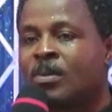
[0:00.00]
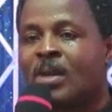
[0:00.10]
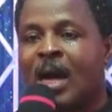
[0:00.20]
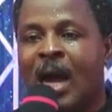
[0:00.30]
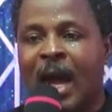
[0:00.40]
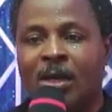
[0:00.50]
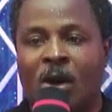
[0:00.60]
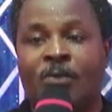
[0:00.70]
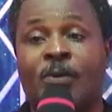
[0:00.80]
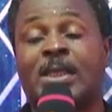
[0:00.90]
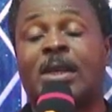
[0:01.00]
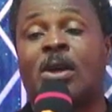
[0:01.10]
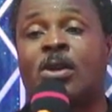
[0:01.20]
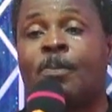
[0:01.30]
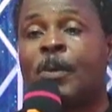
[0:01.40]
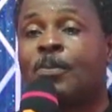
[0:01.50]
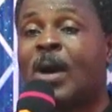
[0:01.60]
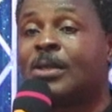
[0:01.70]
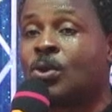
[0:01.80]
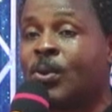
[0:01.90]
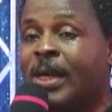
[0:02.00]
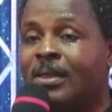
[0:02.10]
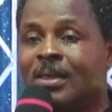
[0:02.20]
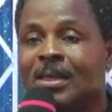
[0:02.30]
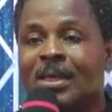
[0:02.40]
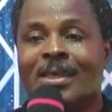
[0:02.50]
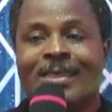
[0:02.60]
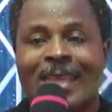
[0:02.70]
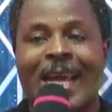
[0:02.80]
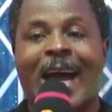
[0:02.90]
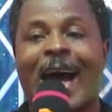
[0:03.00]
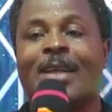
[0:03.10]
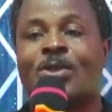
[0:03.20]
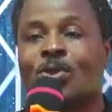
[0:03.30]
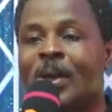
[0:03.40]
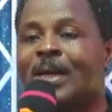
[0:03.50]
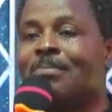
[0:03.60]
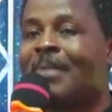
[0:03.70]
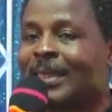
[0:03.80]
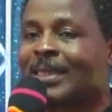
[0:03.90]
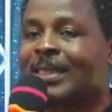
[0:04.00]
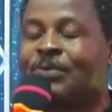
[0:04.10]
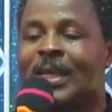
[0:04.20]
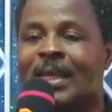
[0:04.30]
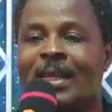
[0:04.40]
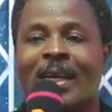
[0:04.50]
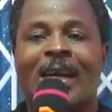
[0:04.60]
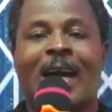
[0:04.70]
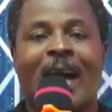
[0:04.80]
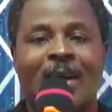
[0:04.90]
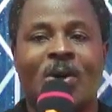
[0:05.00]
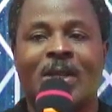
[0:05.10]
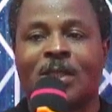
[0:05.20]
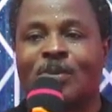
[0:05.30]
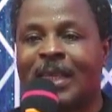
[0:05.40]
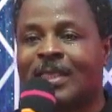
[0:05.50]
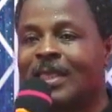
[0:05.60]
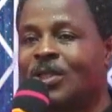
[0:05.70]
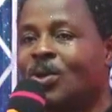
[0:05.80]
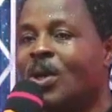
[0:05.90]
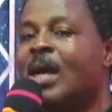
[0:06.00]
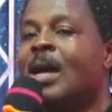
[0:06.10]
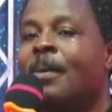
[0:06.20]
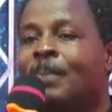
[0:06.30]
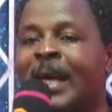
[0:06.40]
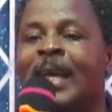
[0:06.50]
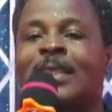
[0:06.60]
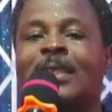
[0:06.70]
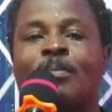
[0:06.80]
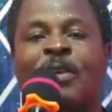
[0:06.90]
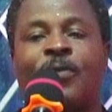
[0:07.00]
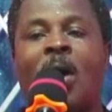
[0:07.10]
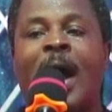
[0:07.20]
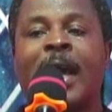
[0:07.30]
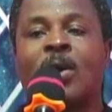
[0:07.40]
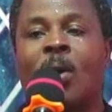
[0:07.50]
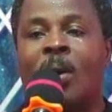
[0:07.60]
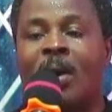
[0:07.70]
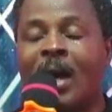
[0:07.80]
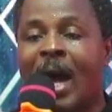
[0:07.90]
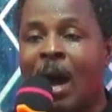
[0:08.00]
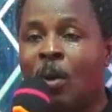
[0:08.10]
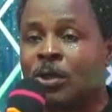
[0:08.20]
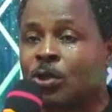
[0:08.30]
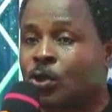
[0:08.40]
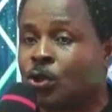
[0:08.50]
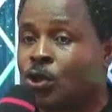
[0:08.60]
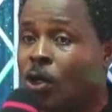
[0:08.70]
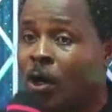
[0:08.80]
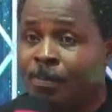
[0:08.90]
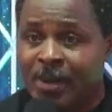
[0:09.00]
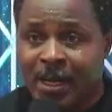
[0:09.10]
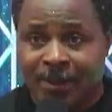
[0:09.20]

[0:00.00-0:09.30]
I love what a lot of people are doing. They are doing massively, and God is blessing you. Please, before I go, I want you to join me